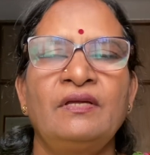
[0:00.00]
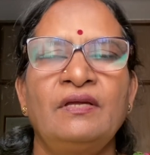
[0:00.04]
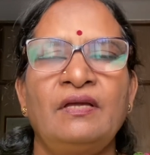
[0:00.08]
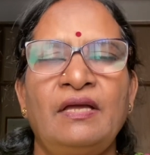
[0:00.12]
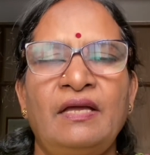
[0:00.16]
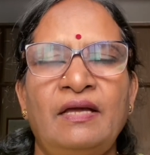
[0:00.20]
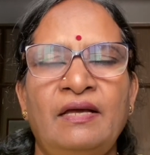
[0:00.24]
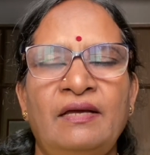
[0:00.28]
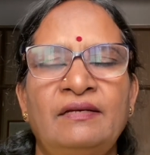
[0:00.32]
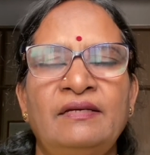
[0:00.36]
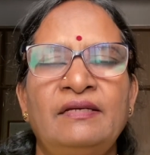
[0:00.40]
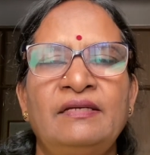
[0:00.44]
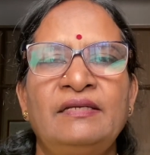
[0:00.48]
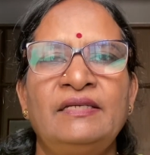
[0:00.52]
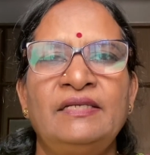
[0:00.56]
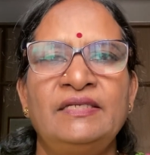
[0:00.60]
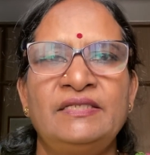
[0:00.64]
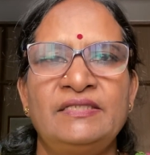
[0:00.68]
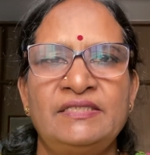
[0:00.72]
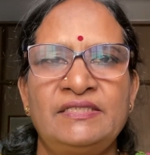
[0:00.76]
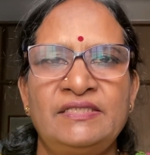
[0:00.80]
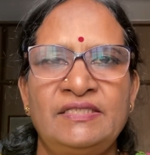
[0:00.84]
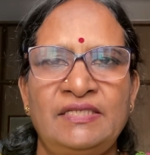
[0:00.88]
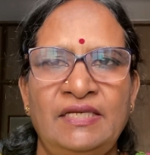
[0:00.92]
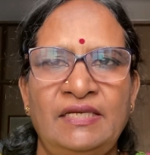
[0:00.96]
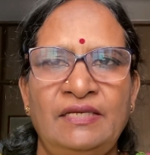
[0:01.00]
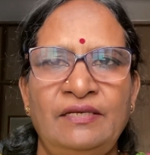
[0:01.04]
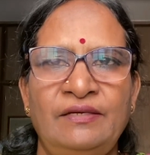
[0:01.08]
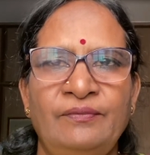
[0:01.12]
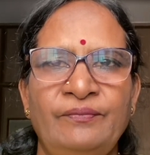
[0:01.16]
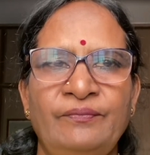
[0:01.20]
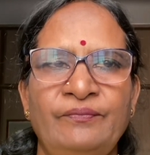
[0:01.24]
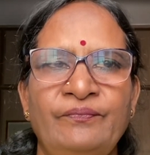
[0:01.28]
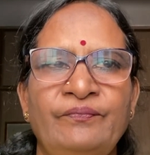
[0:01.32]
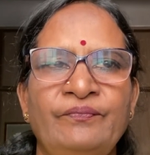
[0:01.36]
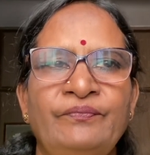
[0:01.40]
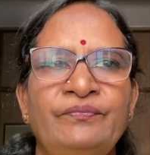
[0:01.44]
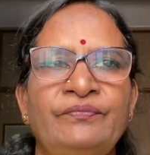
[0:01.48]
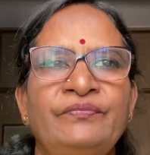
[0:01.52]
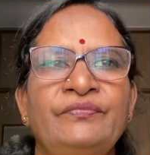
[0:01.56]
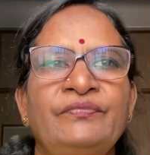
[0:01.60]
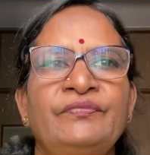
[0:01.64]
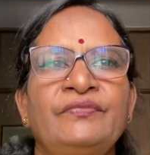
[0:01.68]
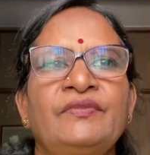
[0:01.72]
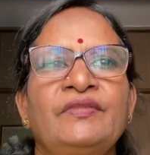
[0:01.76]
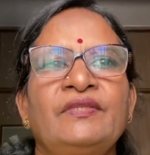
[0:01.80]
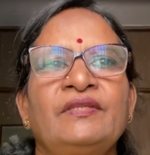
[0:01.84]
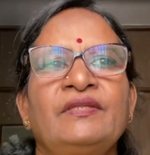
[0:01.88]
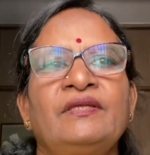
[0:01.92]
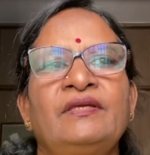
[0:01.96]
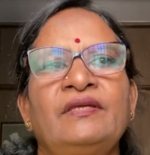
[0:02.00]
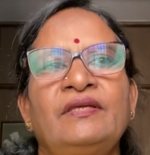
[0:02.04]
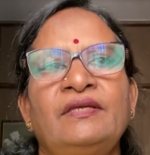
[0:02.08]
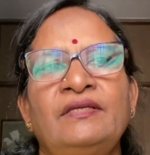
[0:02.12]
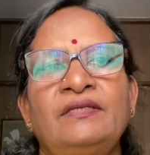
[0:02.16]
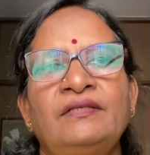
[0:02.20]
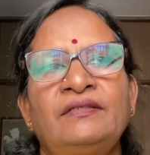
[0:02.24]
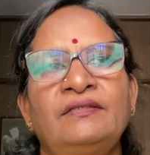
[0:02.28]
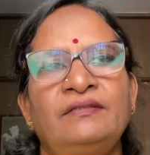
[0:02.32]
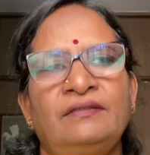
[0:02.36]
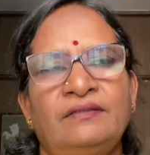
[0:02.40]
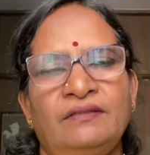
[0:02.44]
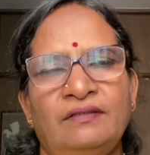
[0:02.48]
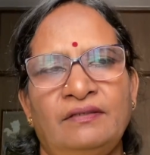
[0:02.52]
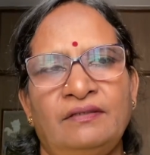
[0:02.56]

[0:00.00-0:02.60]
RNA chain. In